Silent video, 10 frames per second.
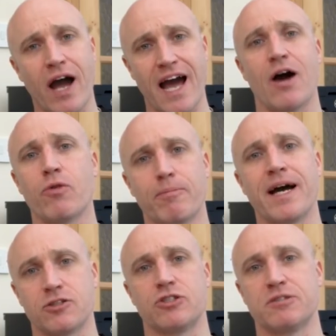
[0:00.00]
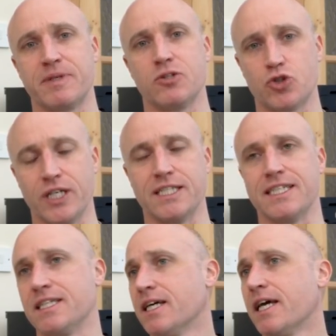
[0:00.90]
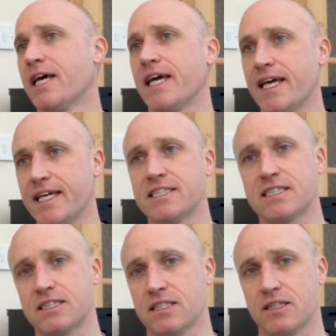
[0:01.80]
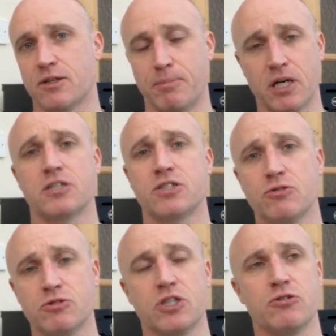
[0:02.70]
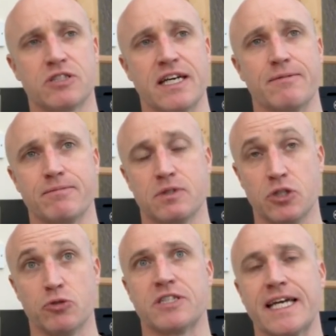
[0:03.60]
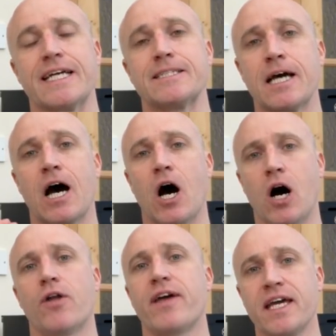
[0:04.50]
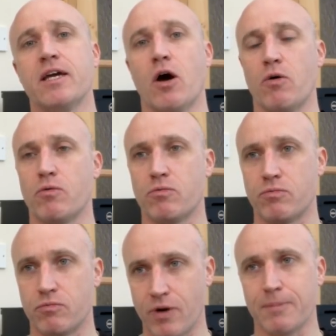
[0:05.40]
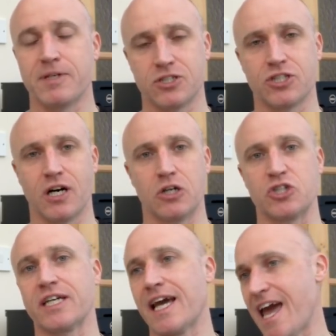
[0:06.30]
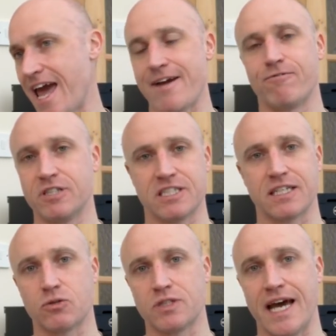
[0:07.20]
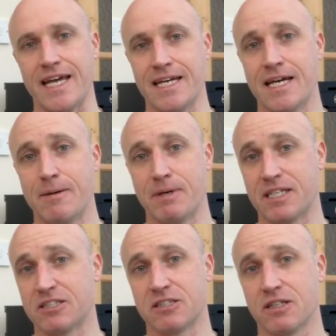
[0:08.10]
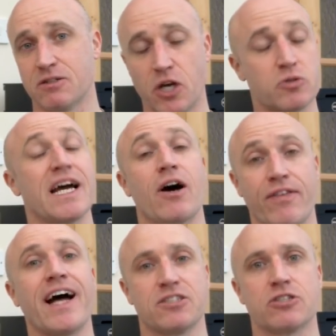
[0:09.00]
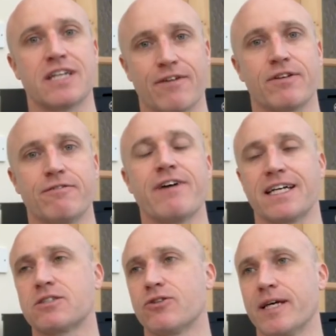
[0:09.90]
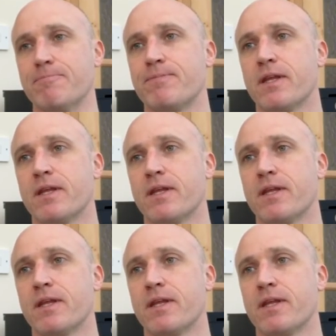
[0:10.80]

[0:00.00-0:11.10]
how the battery is being treated. Is the person who's using it, are they rapid charging every single day? Because no doubt that does have an effect on it.